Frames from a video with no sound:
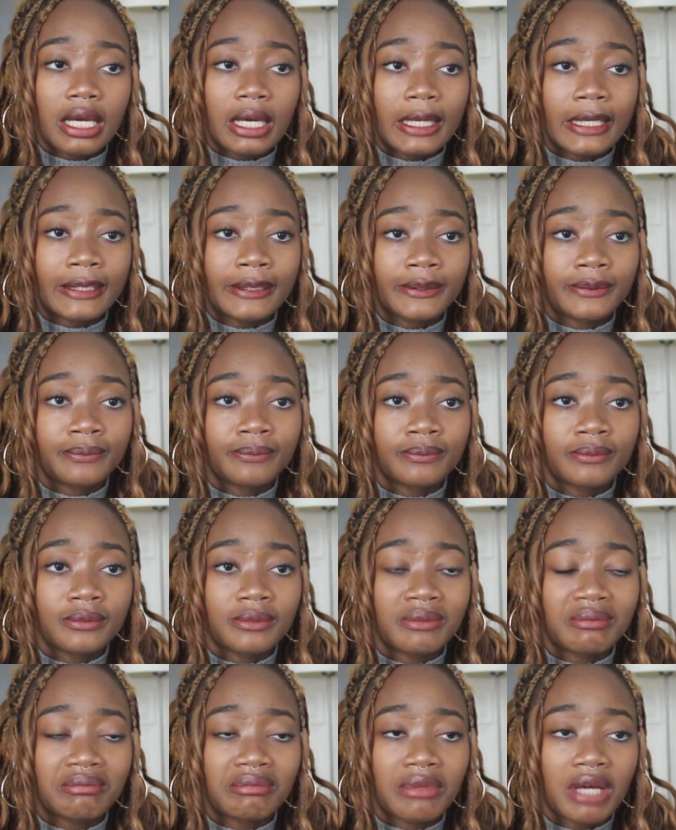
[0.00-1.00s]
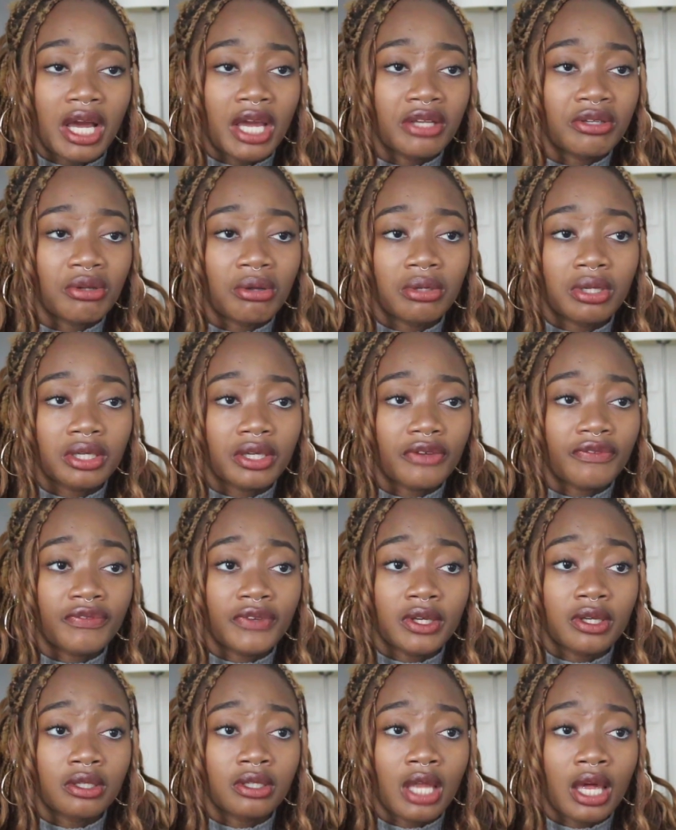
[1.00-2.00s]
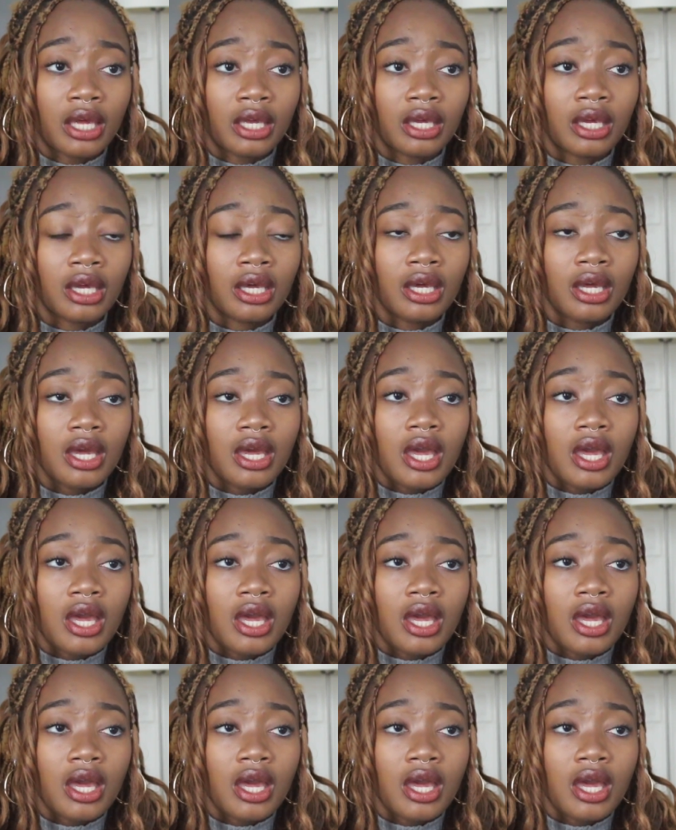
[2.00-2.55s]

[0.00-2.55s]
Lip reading: I no longer feel like